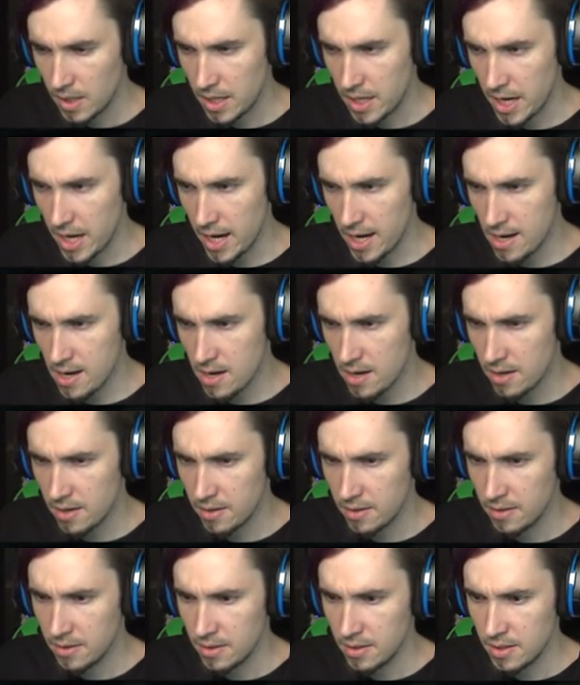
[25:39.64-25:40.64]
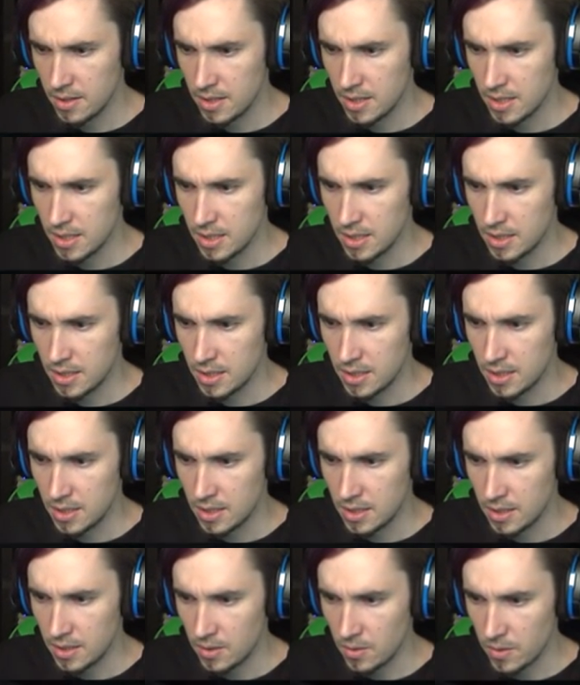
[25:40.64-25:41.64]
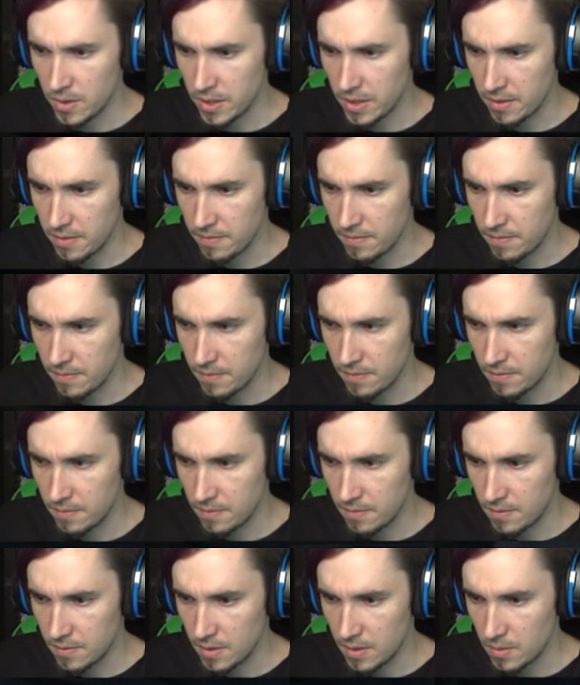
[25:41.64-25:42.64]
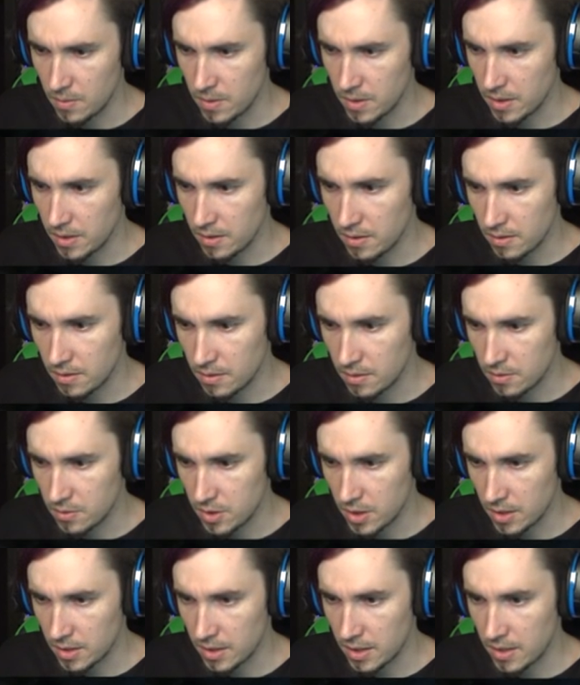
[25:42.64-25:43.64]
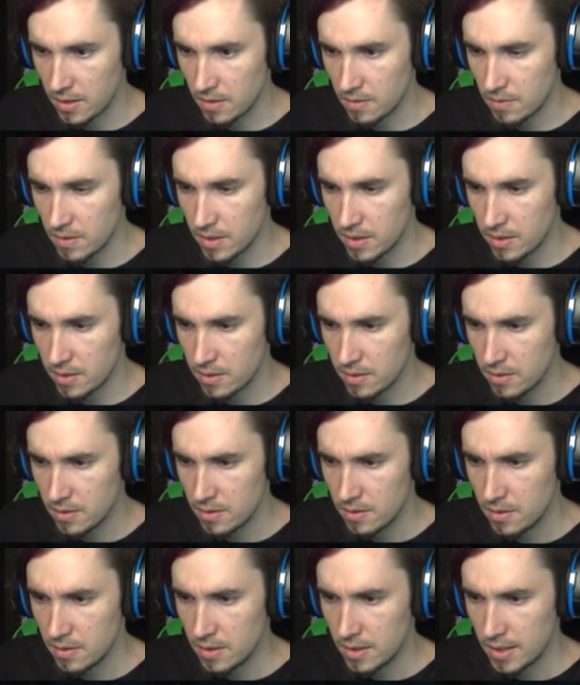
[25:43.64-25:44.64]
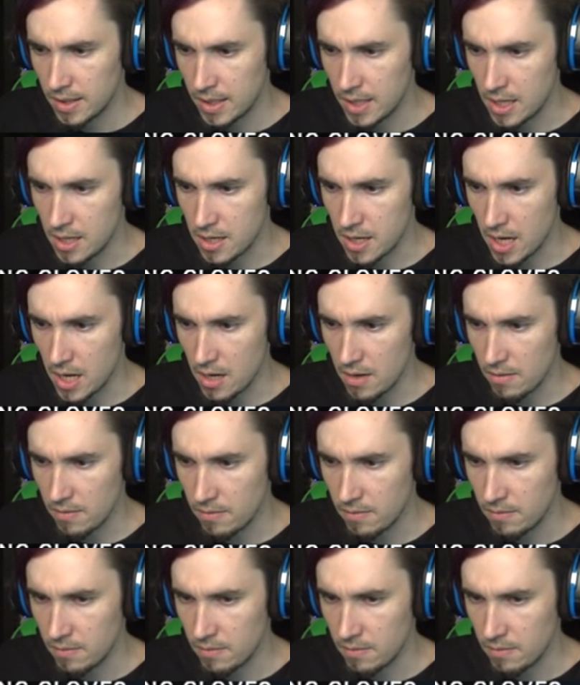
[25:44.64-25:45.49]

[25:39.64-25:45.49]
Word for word: Key? No key. No key. Check there already. Key, key?